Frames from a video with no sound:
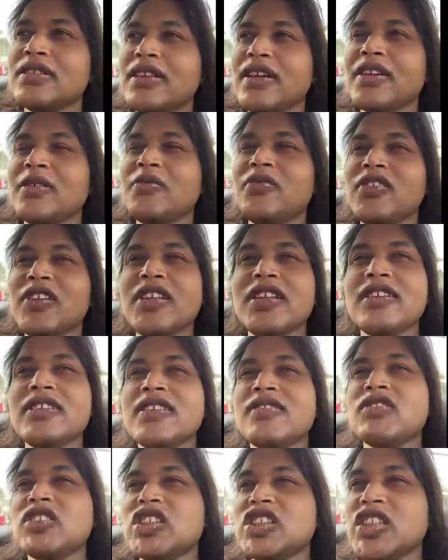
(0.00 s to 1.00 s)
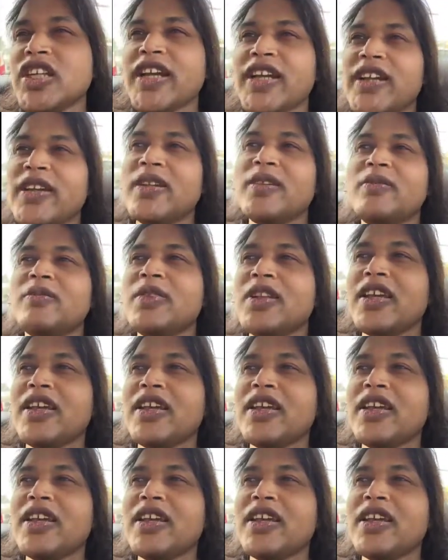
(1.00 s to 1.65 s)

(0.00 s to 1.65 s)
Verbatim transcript: like feelings of shame.